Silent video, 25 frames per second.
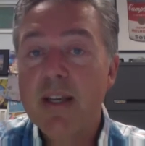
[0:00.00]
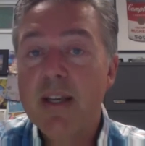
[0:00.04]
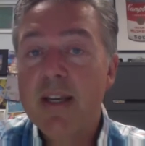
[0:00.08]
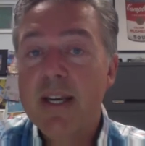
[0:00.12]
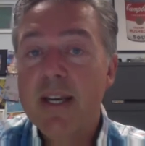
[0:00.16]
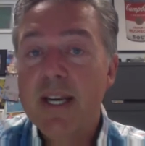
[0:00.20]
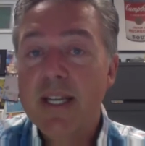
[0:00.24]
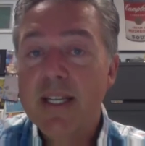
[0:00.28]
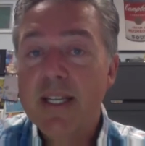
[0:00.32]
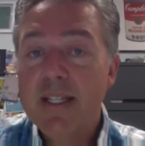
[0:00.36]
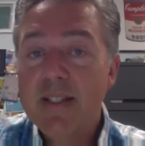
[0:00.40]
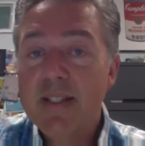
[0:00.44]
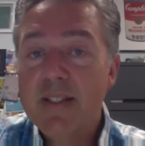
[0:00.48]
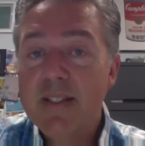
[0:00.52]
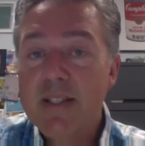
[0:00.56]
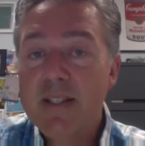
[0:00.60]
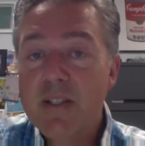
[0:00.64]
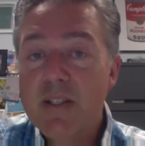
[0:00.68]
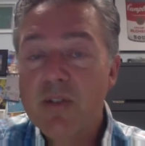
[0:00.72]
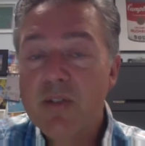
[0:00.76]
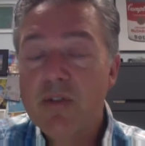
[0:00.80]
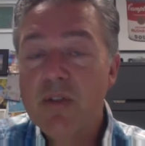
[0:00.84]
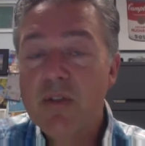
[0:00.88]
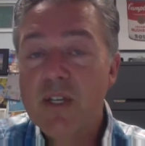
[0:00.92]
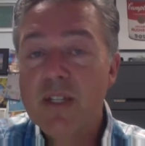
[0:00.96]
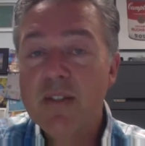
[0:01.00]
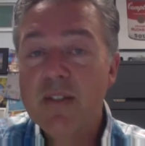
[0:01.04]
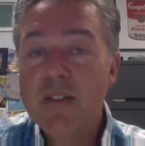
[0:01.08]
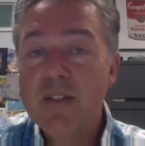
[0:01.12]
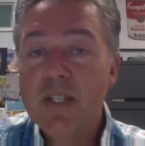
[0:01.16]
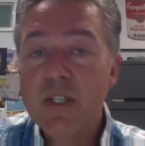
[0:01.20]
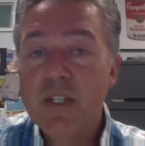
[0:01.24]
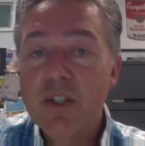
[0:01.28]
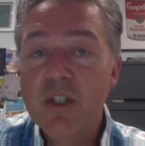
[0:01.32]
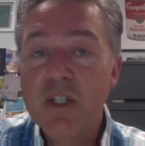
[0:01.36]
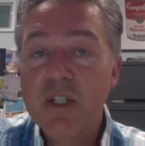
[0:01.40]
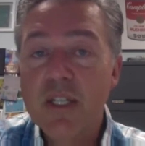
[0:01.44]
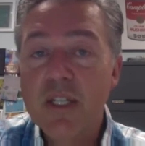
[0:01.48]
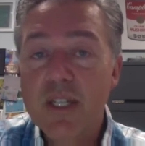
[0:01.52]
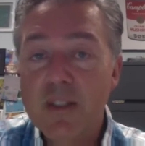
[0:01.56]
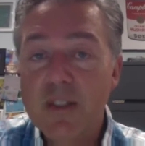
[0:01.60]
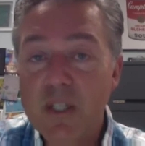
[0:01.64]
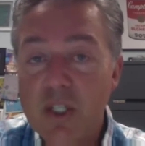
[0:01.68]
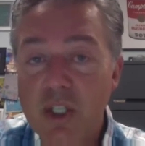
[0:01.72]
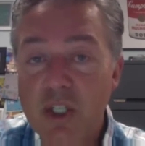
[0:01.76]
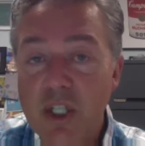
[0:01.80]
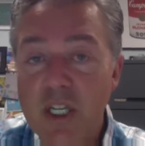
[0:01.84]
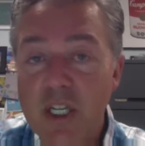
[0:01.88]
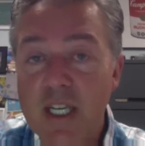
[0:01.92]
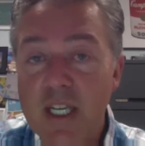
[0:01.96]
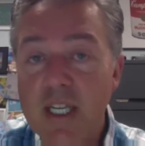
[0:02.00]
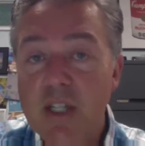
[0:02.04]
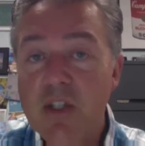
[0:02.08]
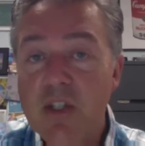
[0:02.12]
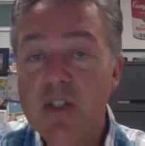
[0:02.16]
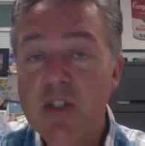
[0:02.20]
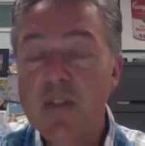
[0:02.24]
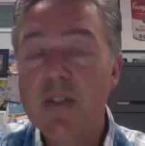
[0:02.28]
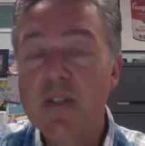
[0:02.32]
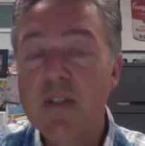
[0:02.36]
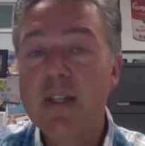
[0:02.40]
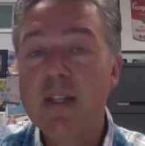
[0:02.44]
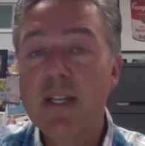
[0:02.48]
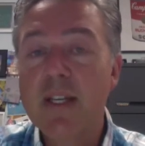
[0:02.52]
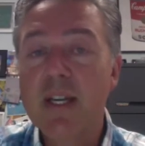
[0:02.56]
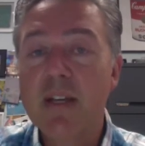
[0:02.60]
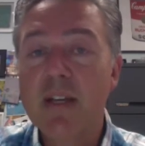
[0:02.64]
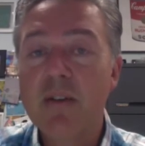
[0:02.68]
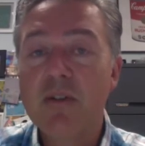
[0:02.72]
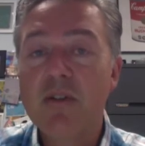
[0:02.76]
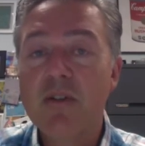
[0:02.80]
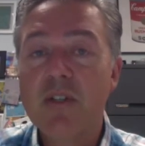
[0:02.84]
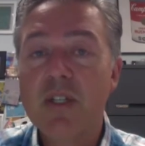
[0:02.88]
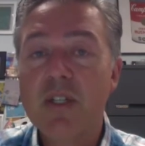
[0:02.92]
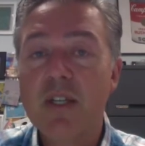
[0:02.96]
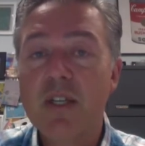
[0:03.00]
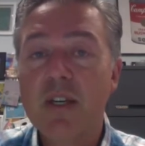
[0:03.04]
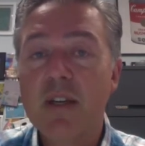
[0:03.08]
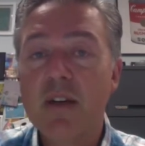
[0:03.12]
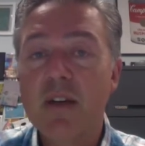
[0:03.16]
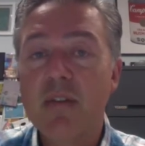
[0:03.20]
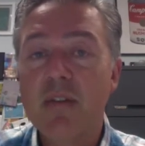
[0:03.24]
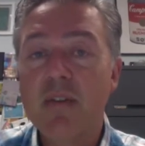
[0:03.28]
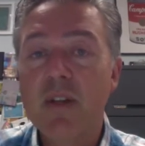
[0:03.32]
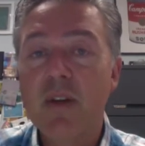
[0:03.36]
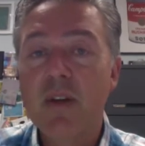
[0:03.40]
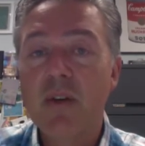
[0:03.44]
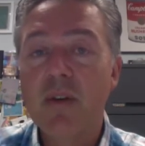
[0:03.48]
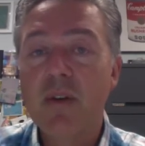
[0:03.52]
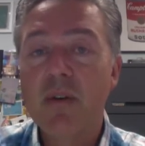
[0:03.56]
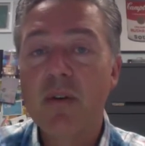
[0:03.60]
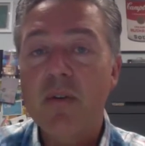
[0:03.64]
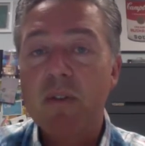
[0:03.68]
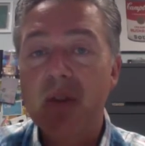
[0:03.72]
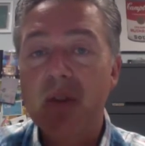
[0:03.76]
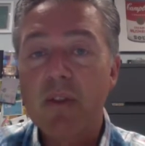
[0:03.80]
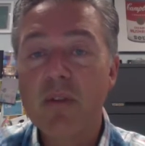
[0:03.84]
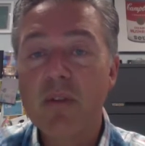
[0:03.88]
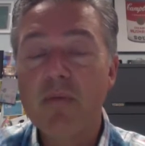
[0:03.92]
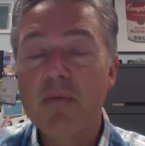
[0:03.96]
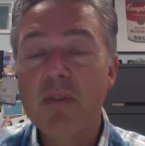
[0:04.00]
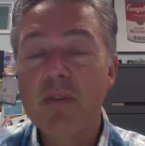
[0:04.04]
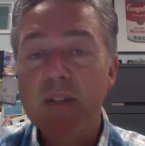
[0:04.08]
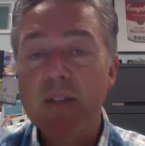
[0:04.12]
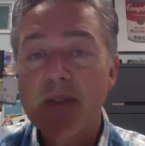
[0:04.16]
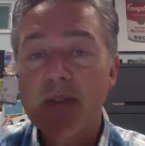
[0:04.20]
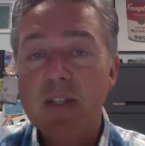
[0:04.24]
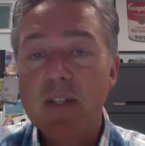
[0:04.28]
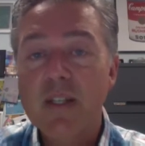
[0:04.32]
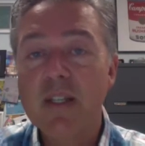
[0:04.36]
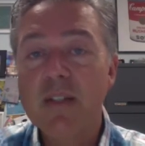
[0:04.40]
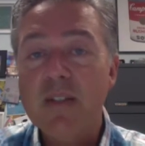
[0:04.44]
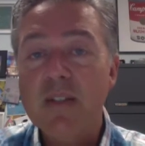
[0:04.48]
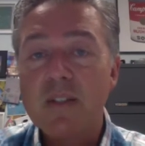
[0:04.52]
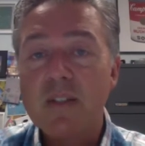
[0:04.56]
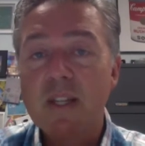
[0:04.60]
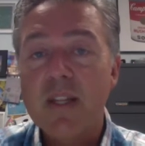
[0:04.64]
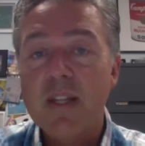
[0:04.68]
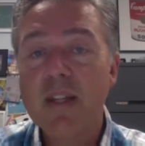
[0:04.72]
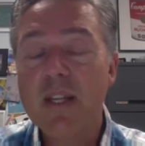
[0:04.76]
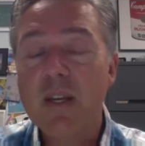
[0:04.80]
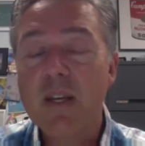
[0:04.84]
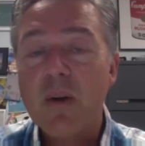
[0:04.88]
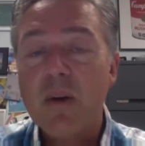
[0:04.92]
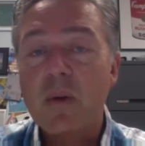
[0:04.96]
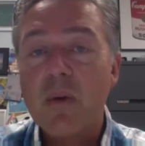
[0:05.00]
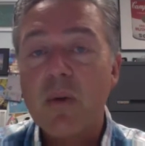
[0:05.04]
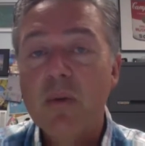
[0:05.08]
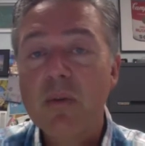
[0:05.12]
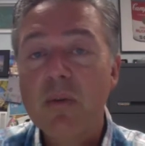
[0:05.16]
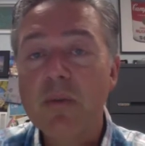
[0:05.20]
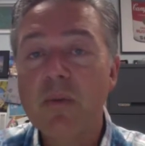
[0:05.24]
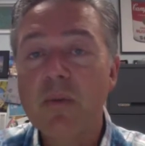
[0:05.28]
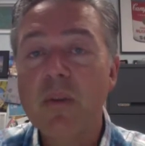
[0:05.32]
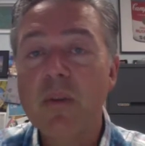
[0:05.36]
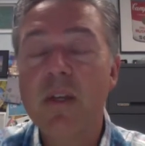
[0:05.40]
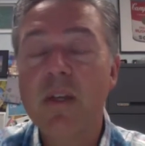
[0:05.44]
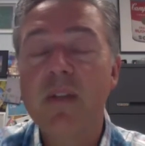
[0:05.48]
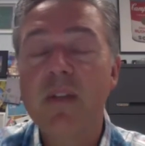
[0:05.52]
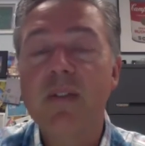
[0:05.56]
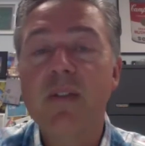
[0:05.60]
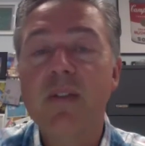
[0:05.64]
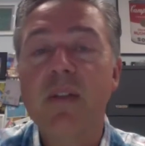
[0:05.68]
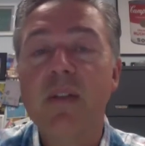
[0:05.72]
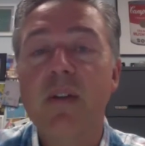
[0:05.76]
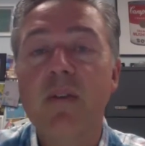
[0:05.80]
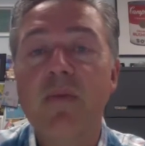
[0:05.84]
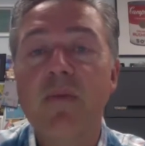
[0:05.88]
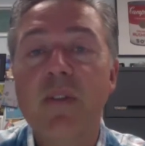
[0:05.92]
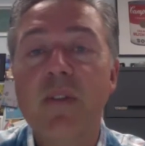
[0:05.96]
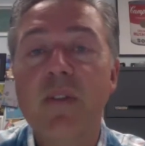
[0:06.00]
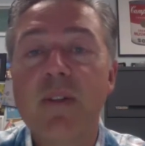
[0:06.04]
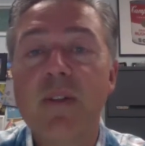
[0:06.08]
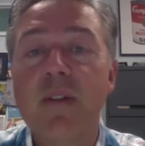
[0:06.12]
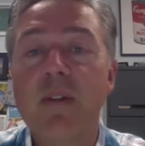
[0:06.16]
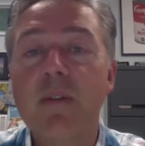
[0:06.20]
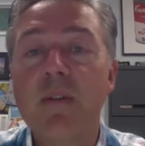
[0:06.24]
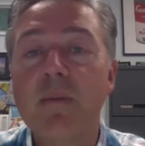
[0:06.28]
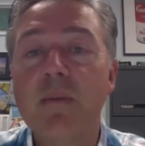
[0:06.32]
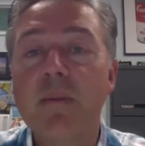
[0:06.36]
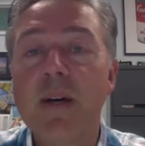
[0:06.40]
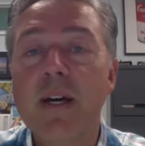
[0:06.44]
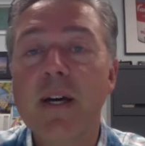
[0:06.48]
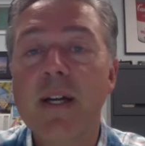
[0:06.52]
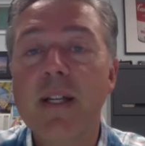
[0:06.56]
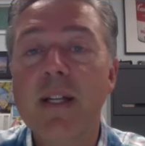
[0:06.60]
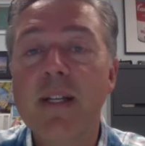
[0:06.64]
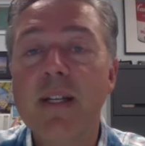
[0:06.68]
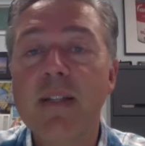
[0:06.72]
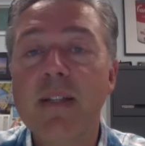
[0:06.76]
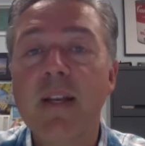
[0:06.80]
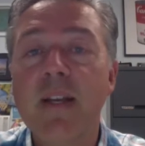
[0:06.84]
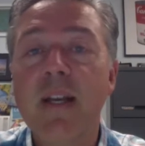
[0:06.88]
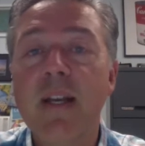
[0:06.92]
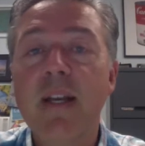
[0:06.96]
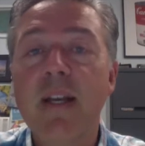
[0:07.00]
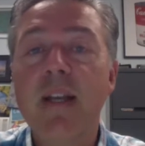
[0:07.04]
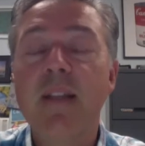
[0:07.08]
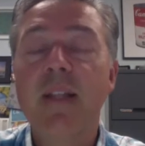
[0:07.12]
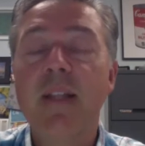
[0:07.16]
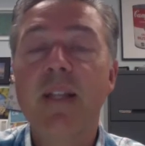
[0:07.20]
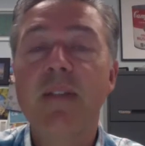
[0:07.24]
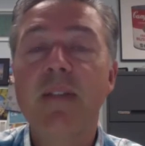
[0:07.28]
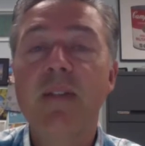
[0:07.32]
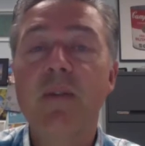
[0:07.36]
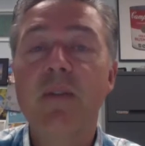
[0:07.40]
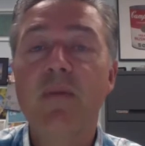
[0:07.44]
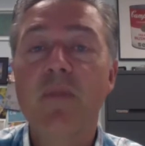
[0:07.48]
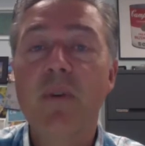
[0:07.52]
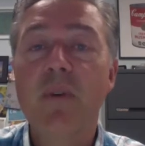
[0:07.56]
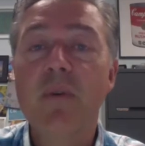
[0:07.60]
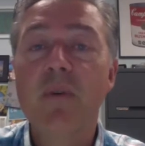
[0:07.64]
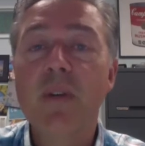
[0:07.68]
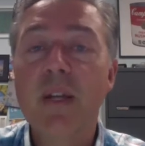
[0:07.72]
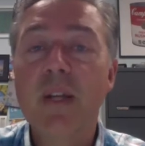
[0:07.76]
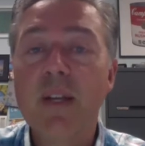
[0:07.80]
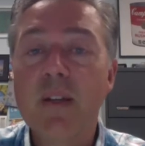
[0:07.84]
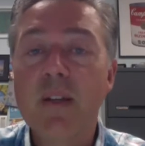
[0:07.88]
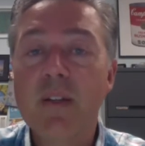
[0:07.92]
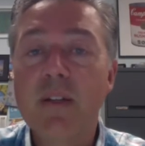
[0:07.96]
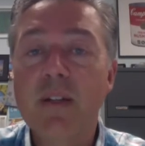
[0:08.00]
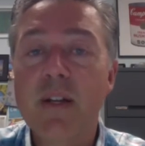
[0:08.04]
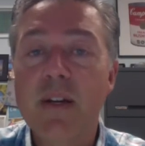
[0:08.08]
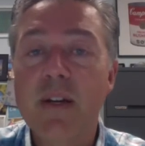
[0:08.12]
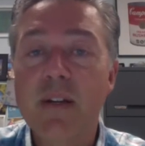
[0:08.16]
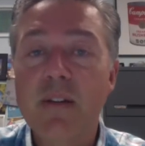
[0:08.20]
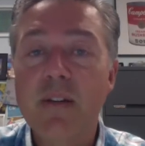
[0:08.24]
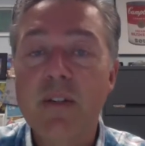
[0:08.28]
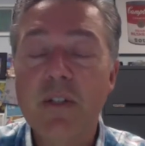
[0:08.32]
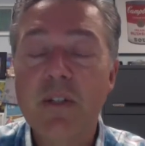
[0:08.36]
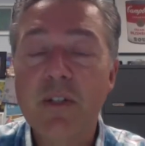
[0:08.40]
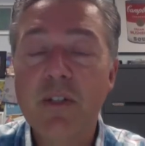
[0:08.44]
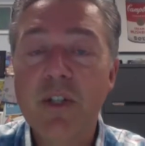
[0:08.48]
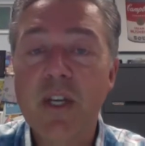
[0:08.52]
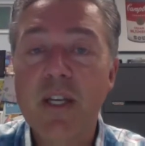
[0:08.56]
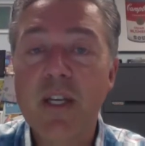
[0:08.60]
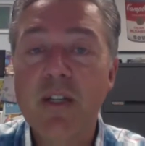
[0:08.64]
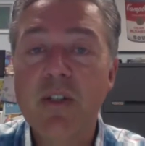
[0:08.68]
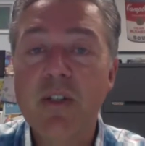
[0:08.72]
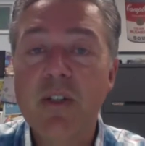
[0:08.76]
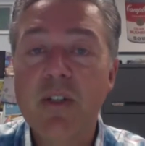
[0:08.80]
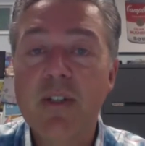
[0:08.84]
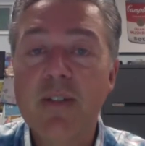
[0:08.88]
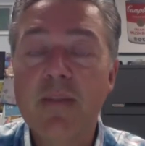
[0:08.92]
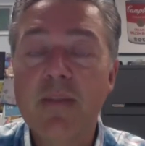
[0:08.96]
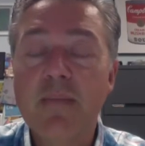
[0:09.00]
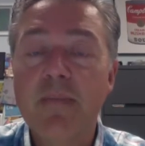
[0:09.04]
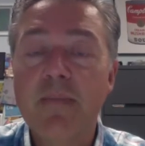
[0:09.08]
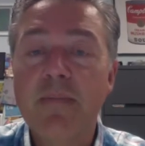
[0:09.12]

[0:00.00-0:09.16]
And it's this transition and the changes in the energy of the earth and the resonance that they hold with us in our physical bodies that's evoking a lot of the changes.